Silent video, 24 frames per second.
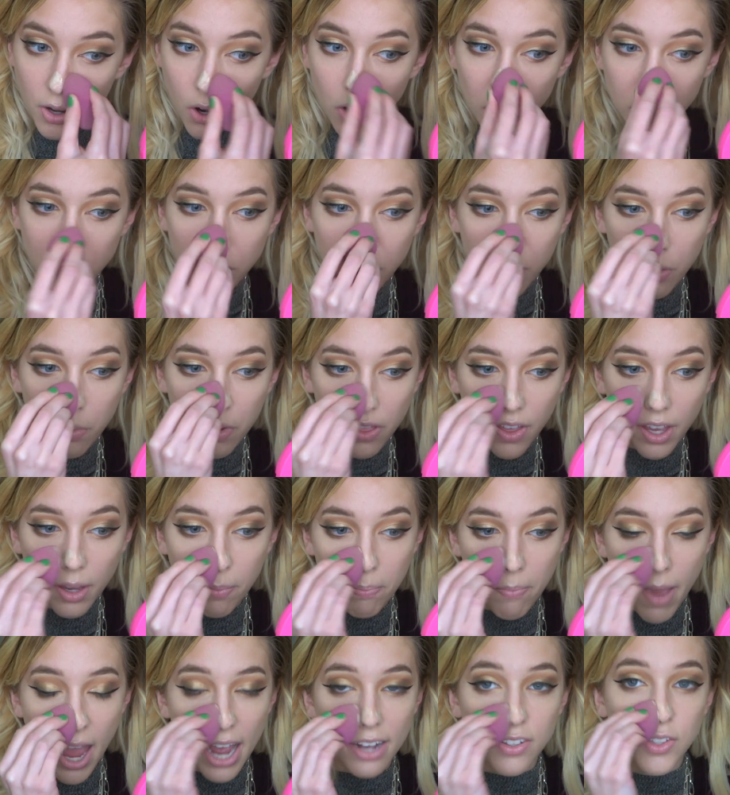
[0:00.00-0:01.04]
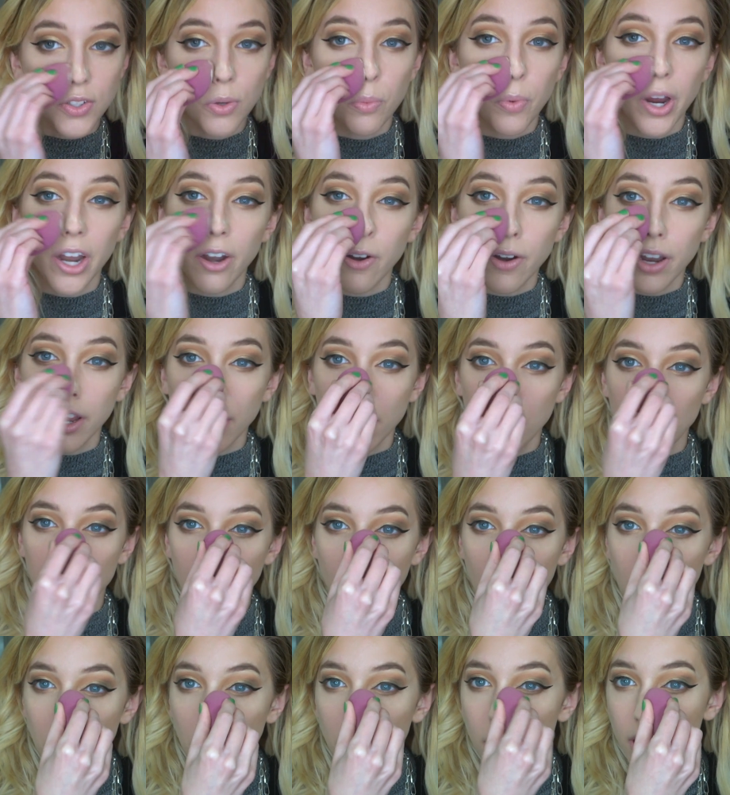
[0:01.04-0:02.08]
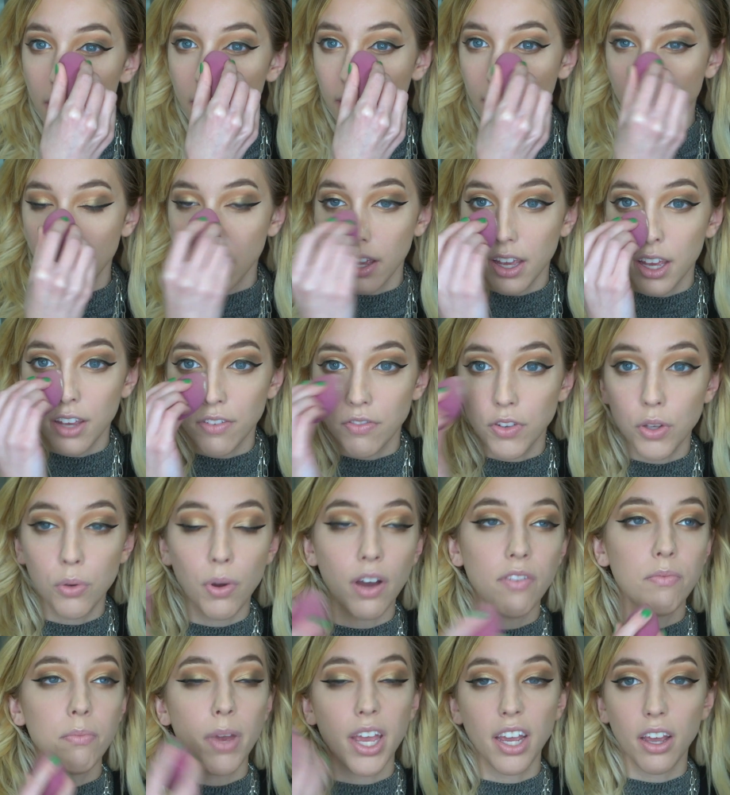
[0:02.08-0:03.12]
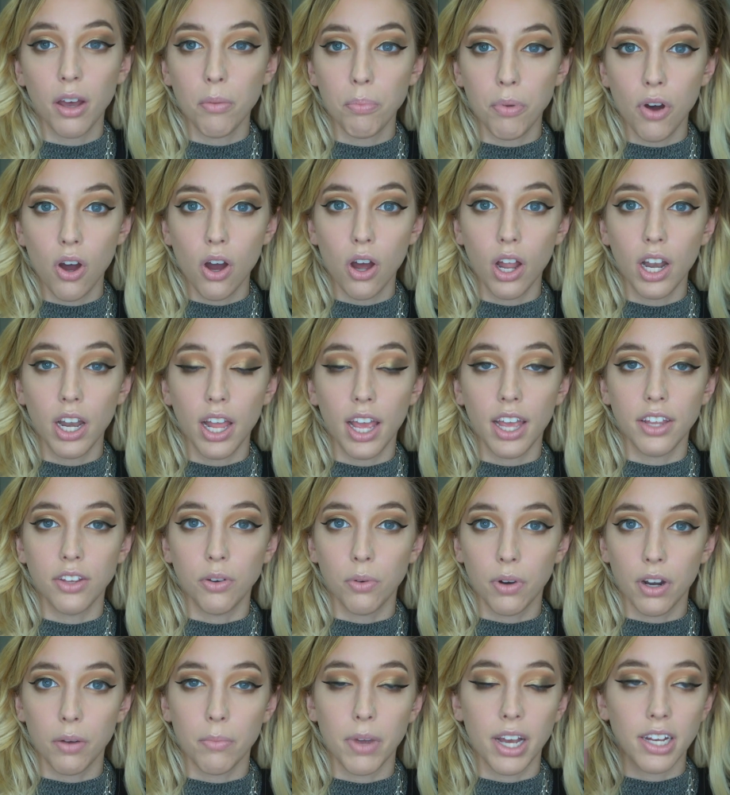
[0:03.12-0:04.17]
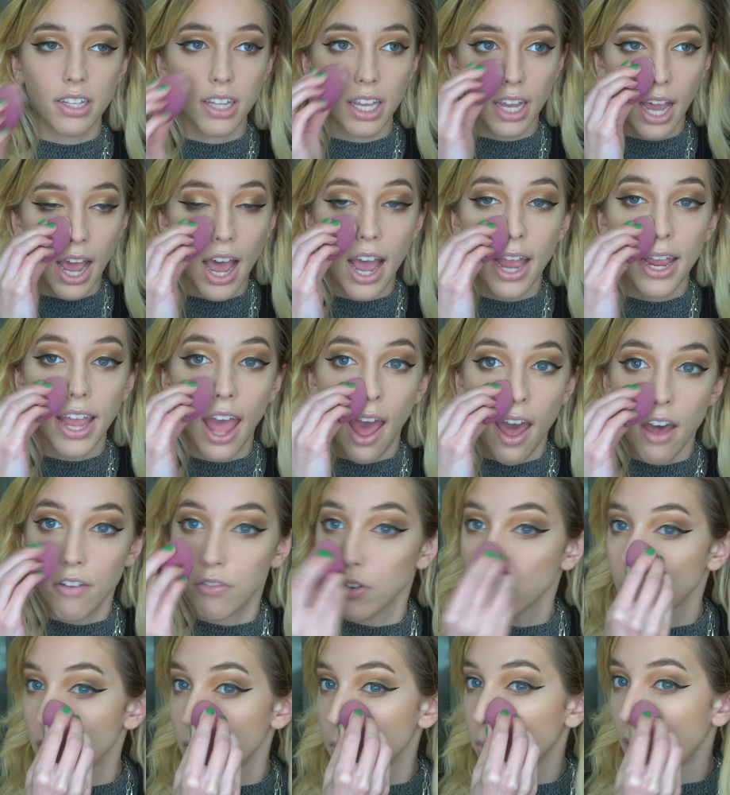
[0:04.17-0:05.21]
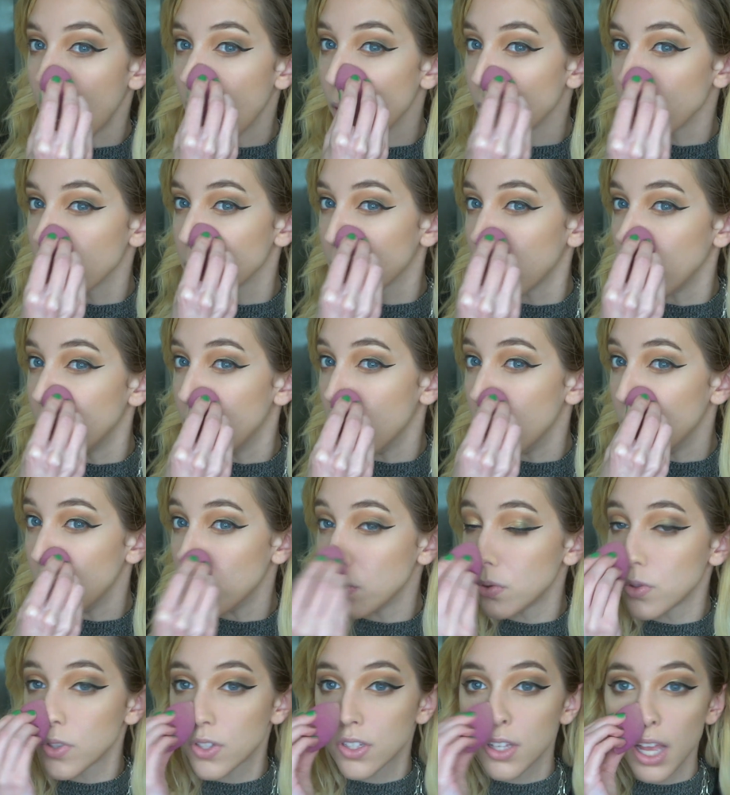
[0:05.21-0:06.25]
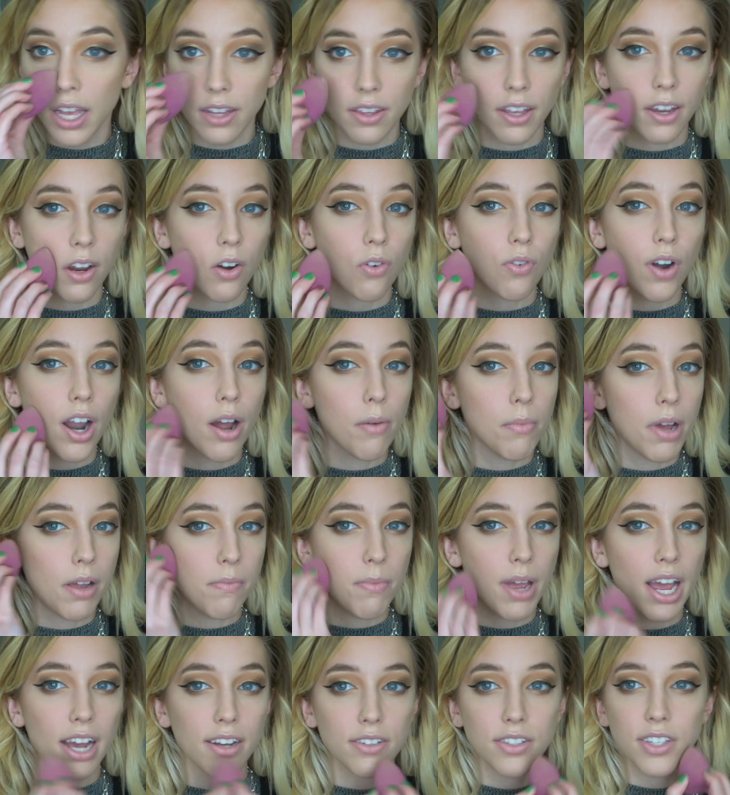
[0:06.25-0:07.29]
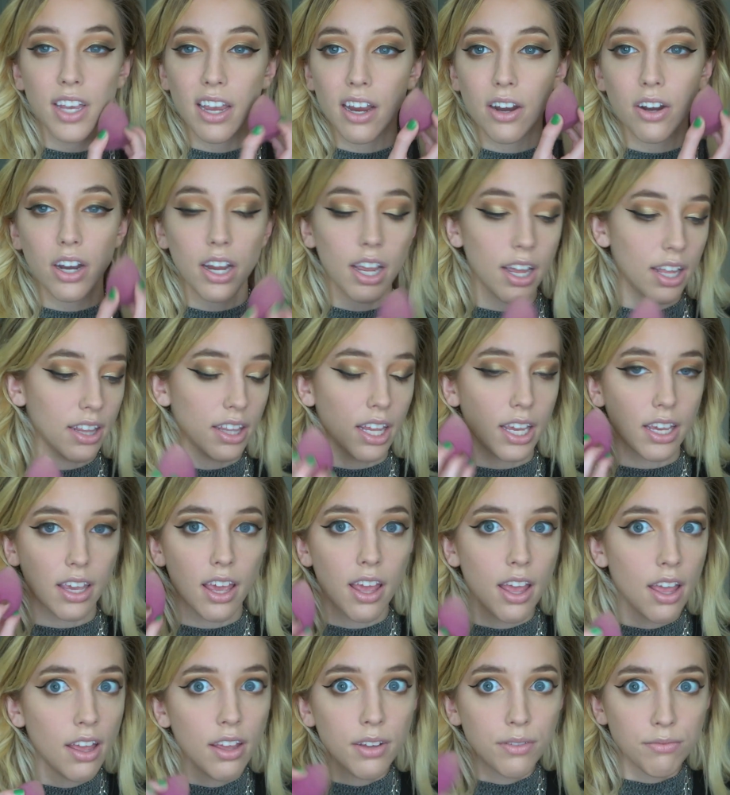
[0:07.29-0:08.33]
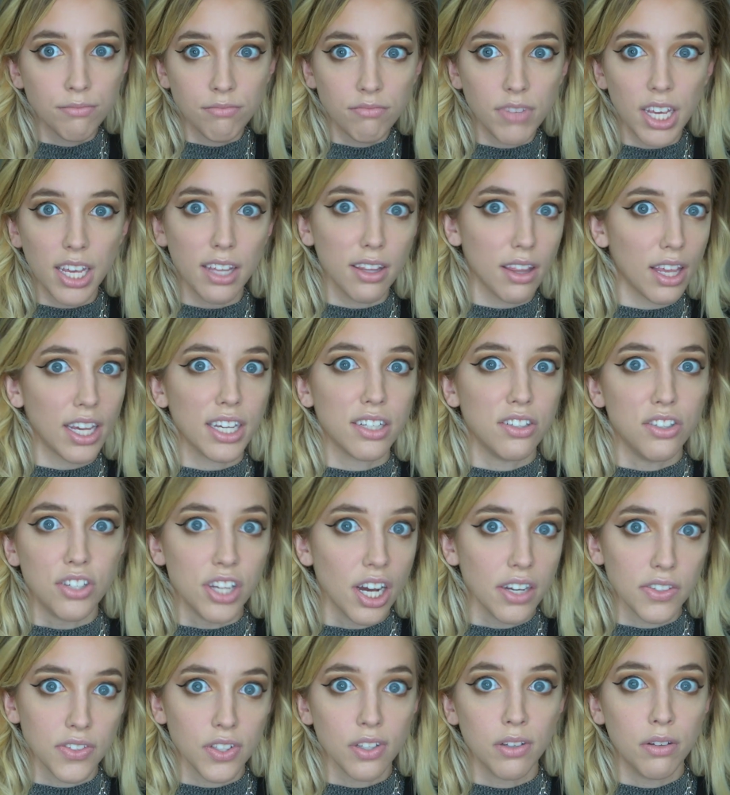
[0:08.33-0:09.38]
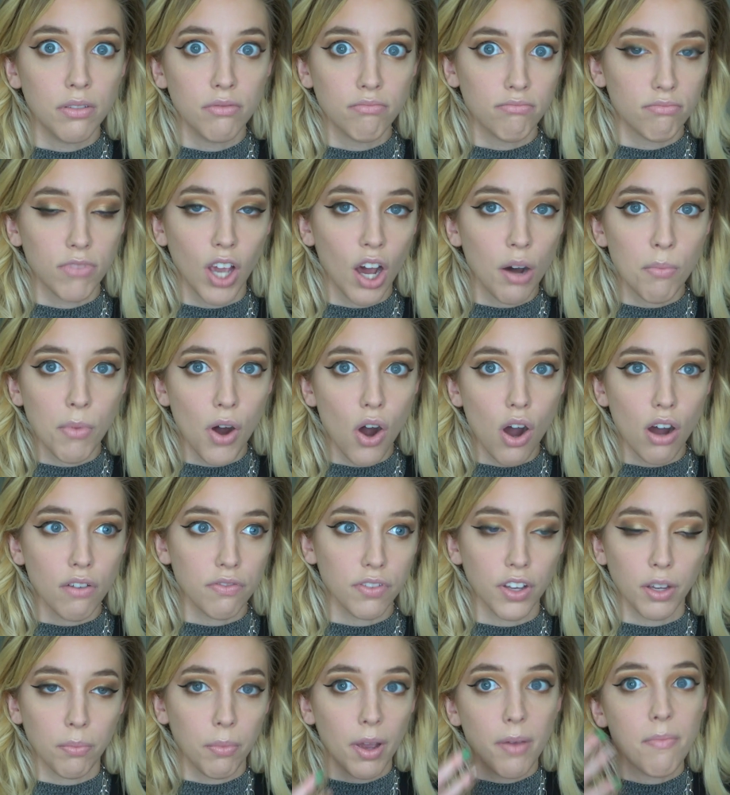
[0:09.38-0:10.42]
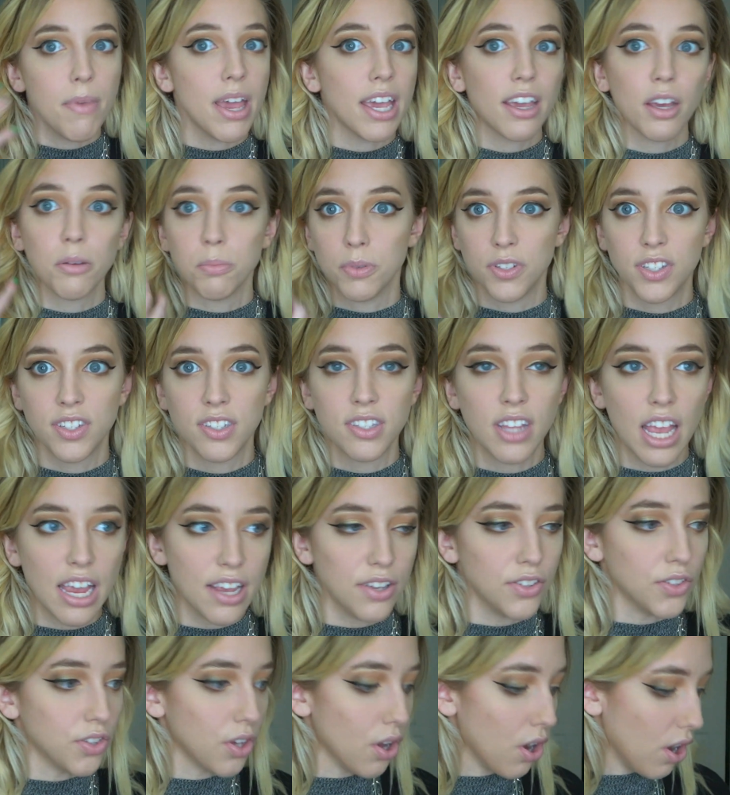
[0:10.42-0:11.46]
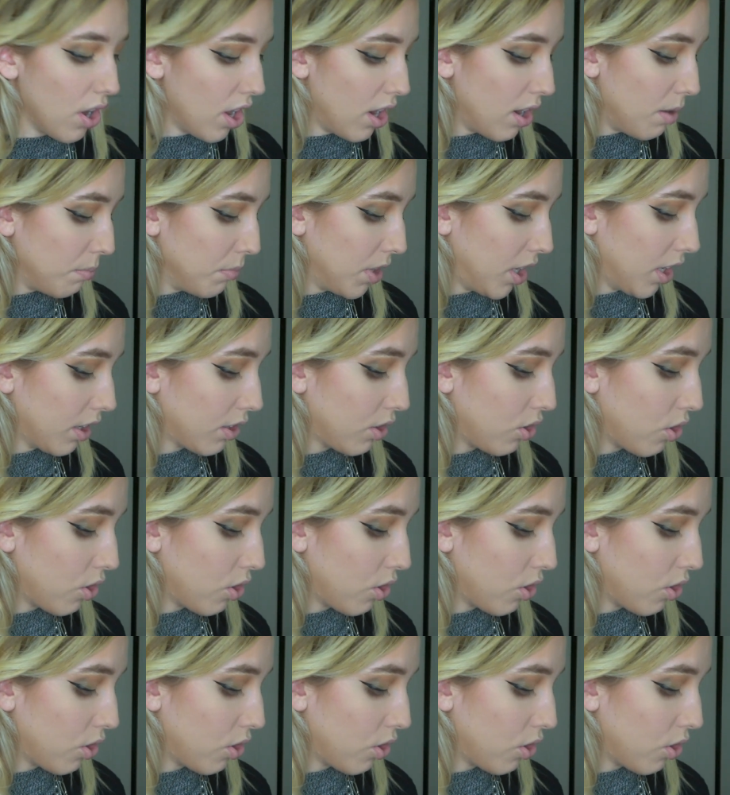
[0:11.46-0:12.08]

also with like mask wearing in public, if you have makeup on and you wear like, I heavily powder my nose and like around my mask area, and like, it like doesn't come off. Like, my makeup stays good. I'm like,